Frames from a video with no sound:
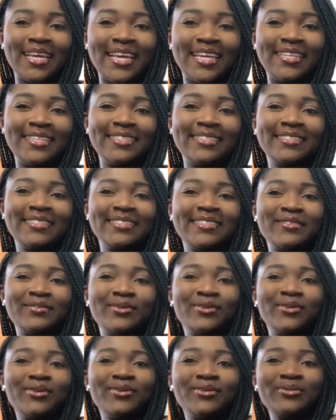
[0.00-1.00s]
again
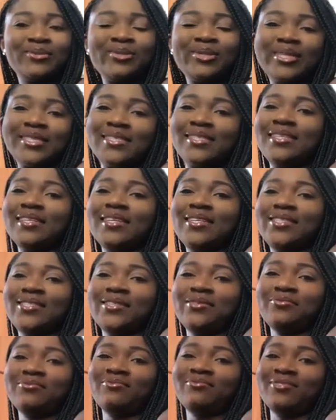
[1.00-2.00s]
Google
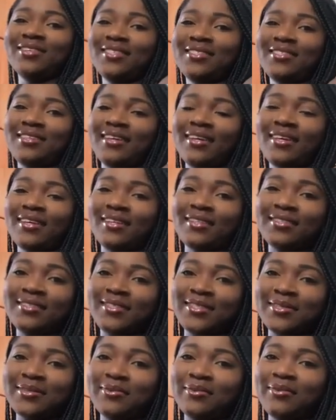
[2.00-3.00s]
translation once again.
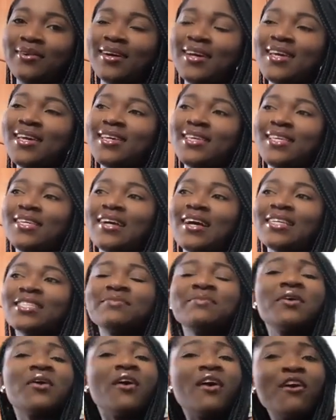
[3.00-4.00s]
So he asked
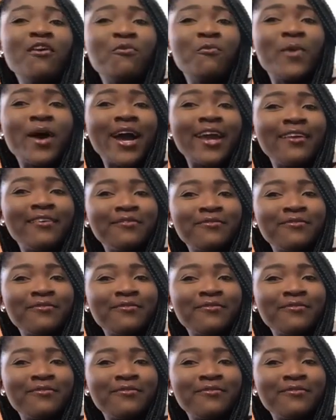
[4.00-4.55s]
me, Oh, where are you